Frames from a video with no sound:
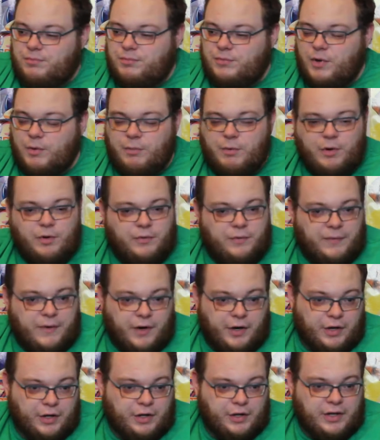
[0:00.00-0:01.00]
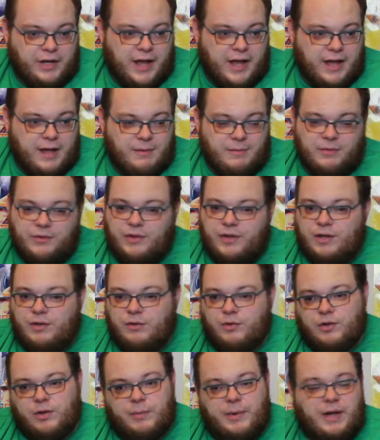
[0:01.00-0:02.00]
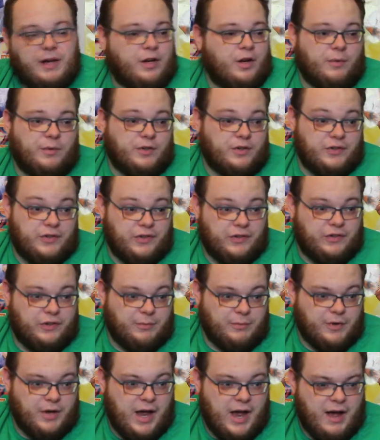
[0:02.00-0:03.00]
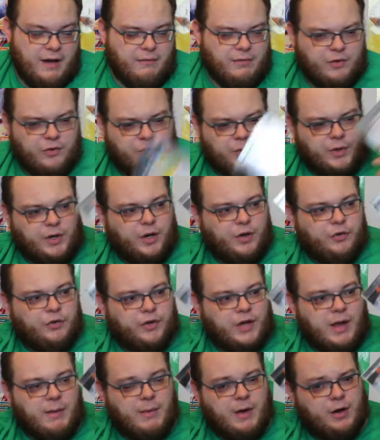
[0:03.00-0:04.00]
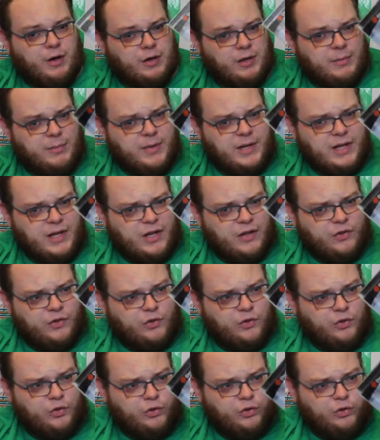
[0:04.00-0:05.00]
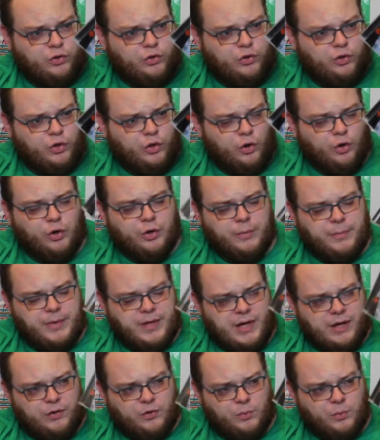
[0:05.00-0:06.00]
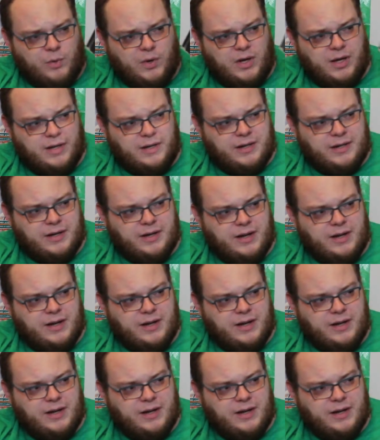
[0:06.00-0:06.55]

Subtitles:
They're both very good games, and depending on which system you have, this one also came out on the PS2 or the PS1.